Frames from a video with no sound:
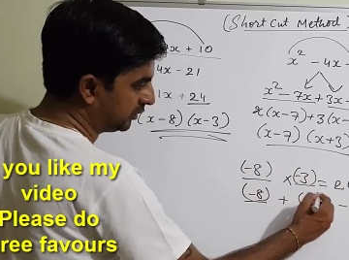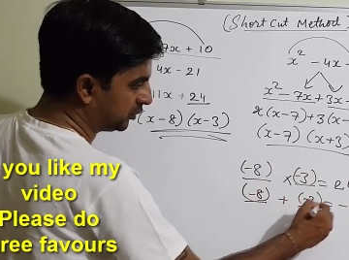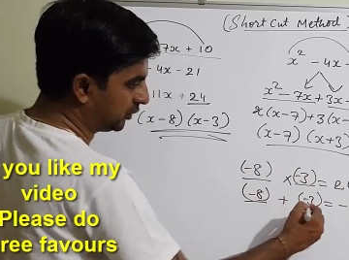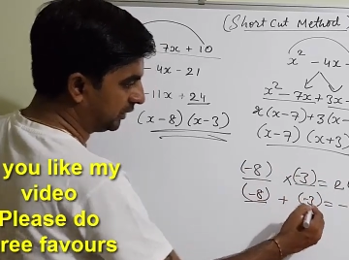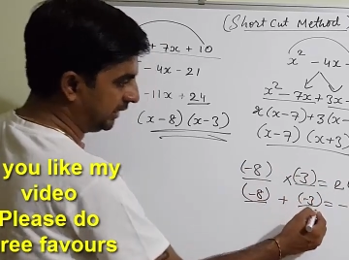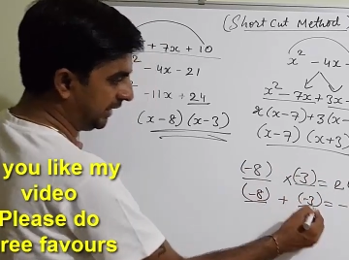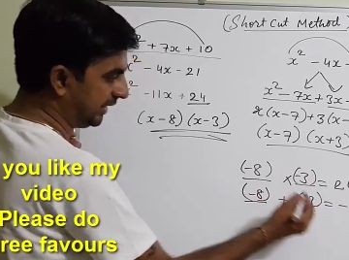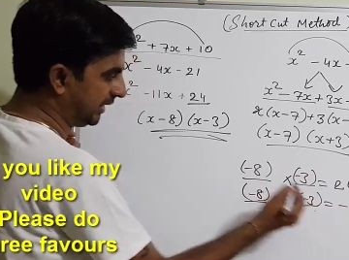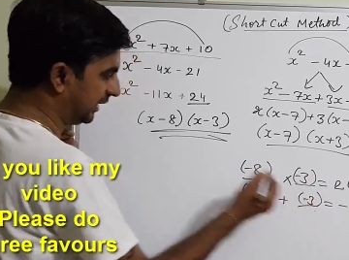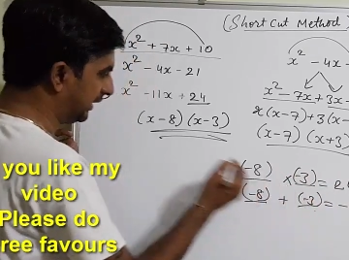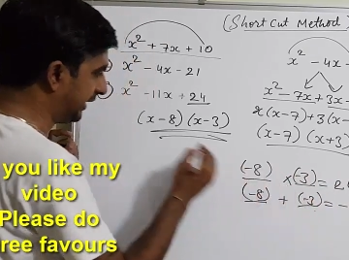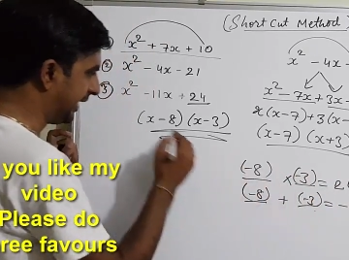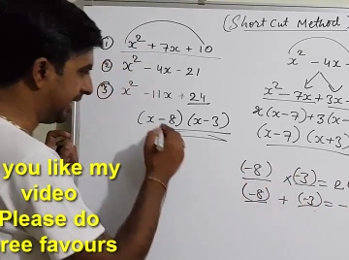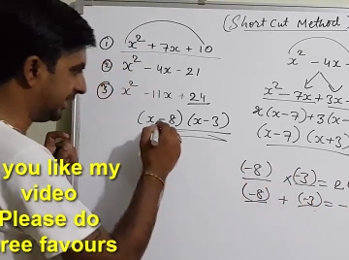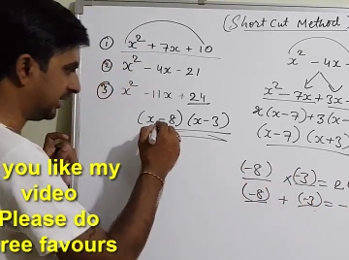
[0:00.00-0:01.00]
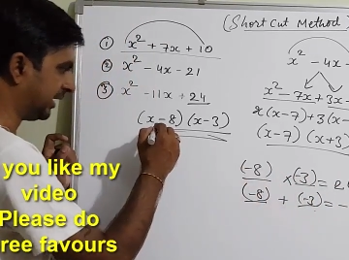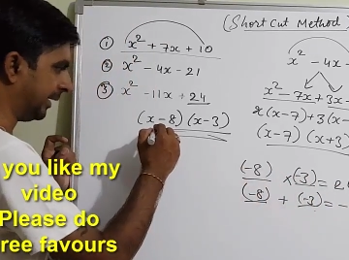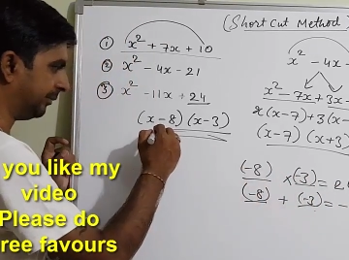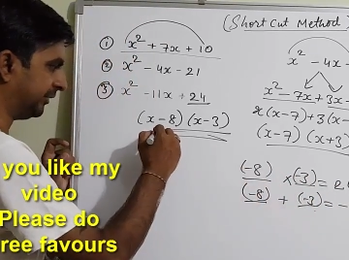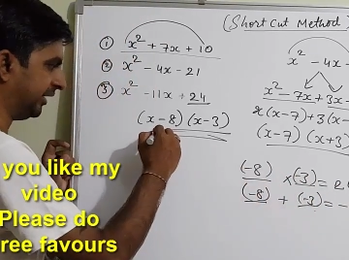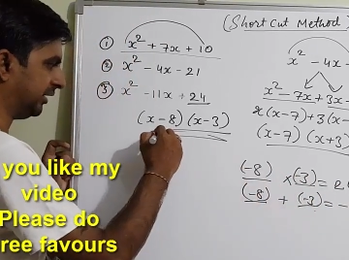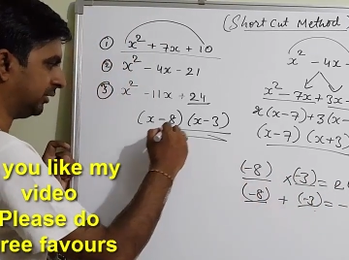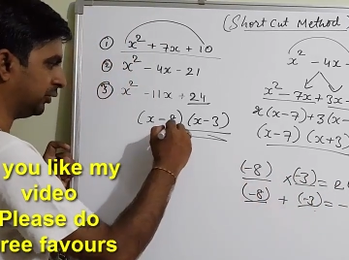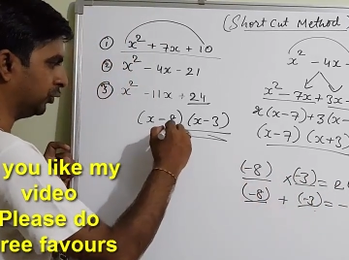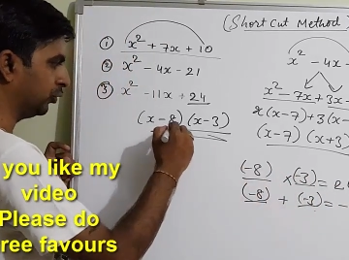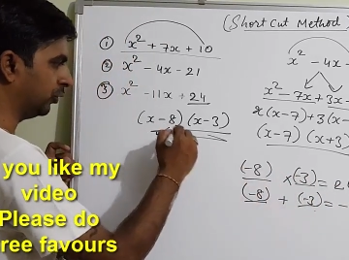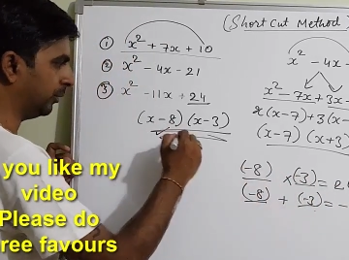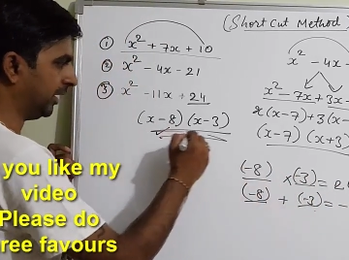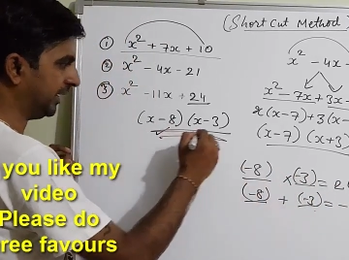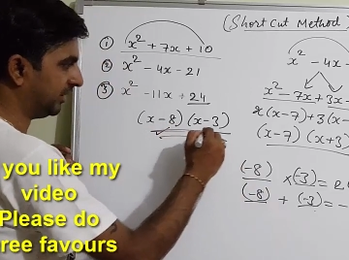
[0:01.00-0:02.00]
So directly I have kept that
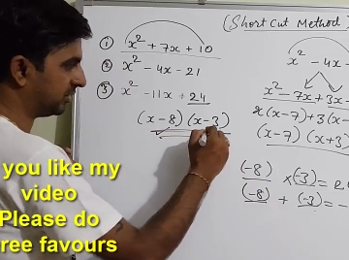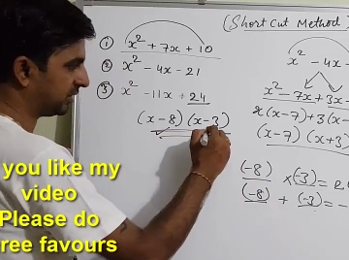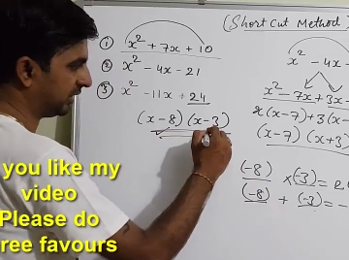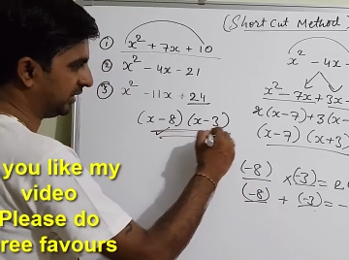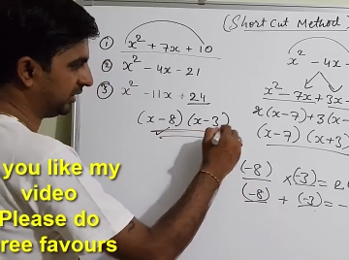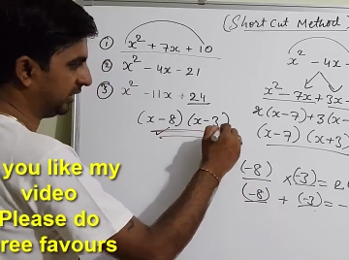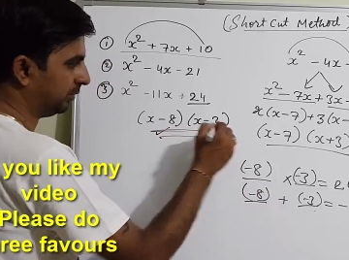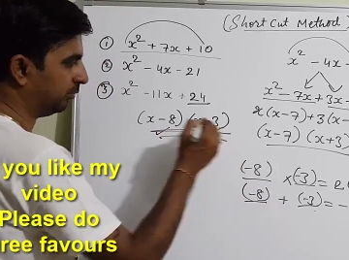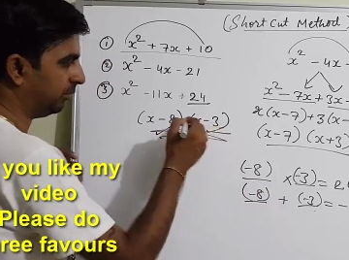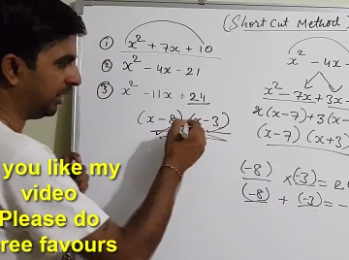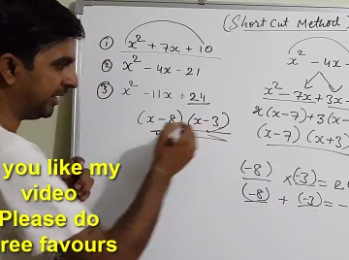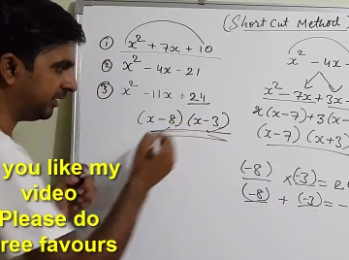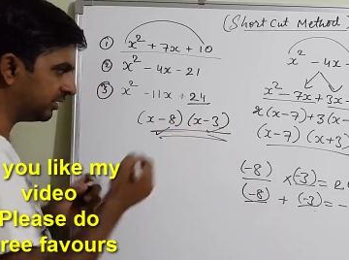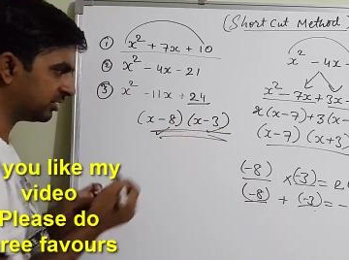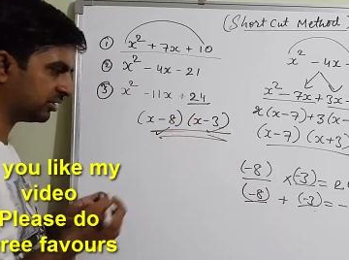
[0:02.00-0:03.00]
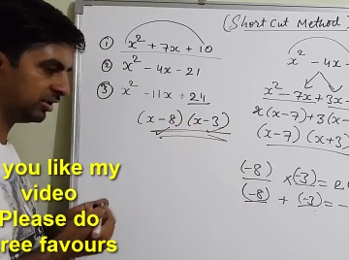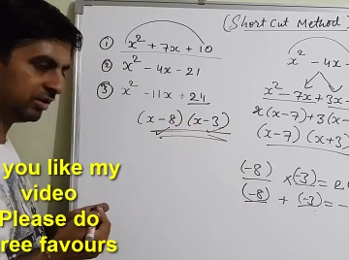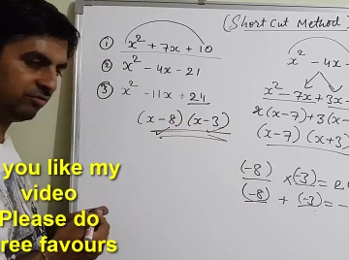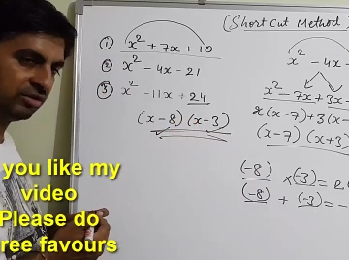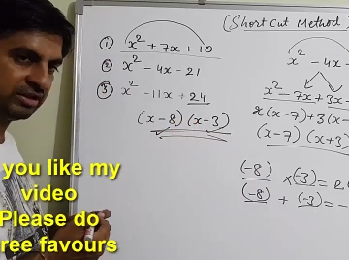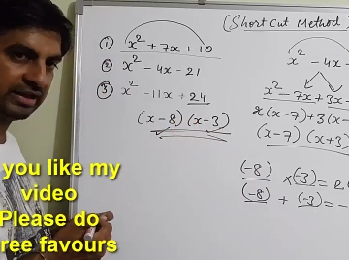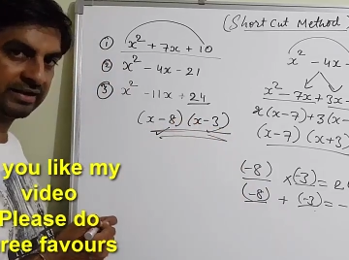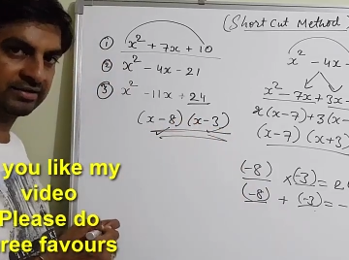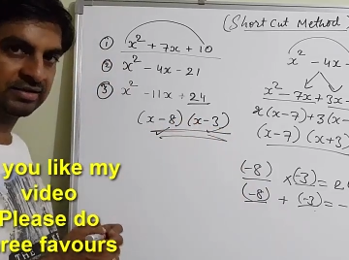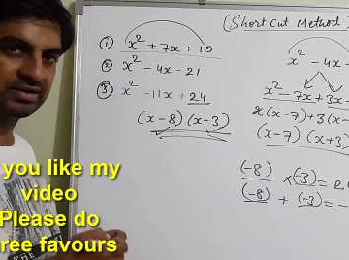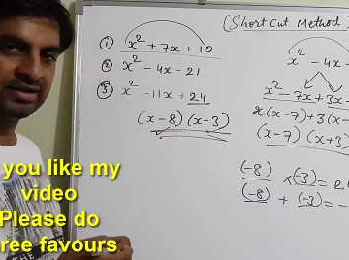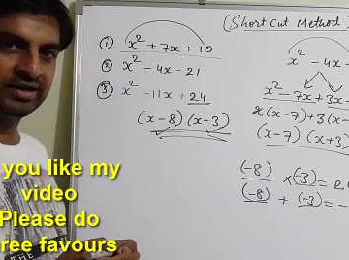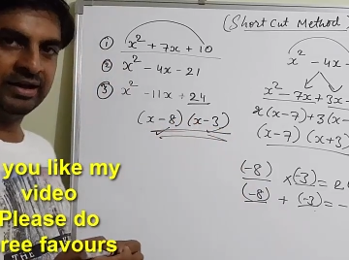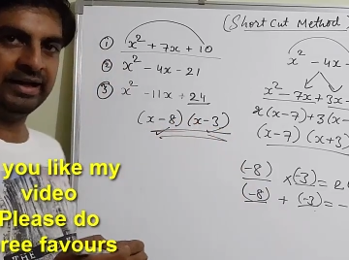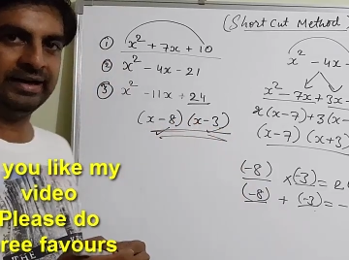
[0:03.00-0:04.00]
2 minus 8 and minus 3 with x,
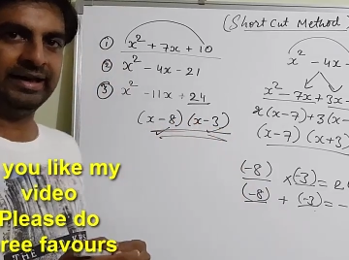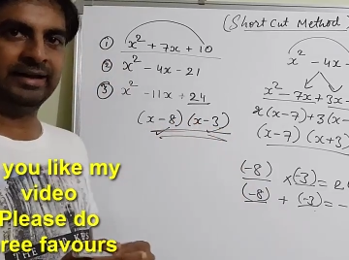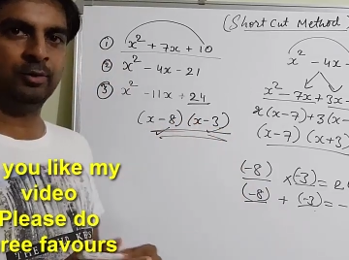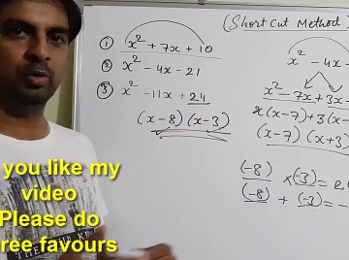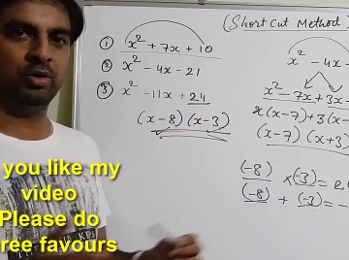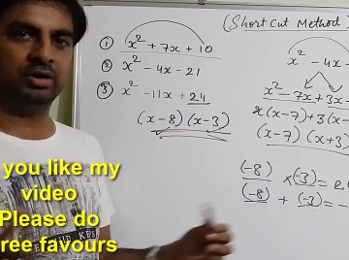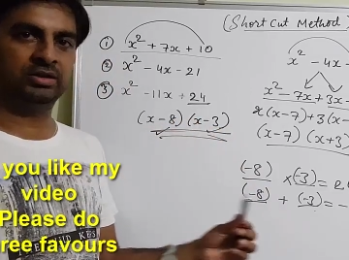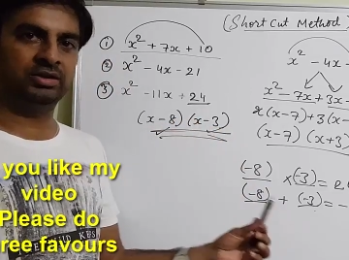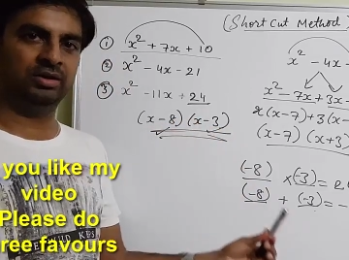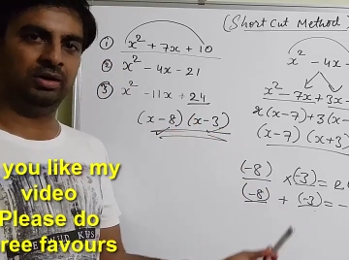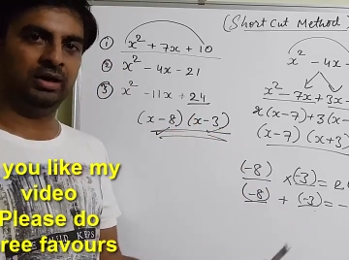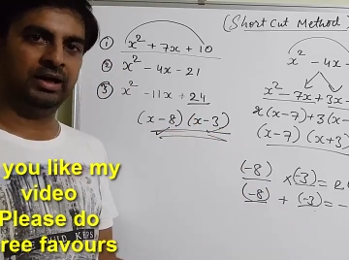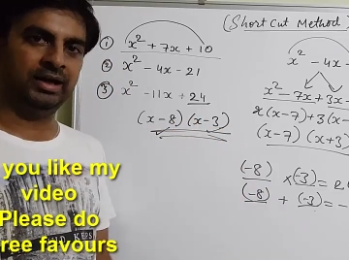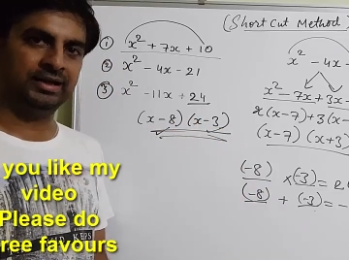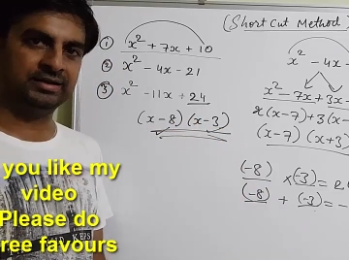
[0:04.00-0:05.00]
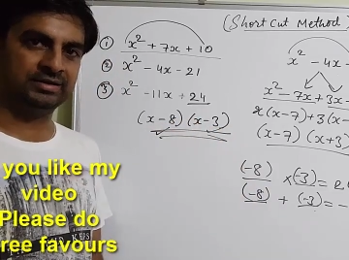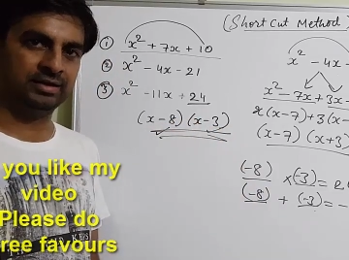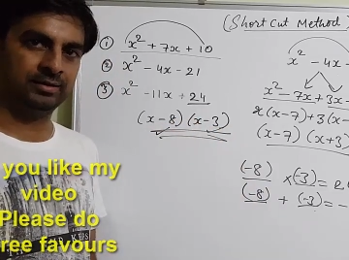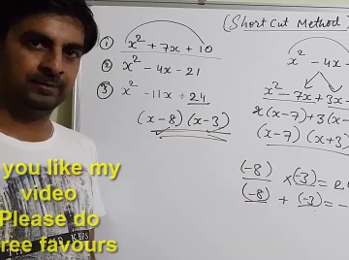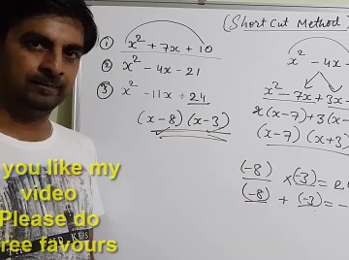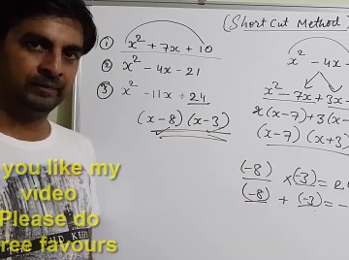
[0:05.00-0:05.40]
and I got the answer.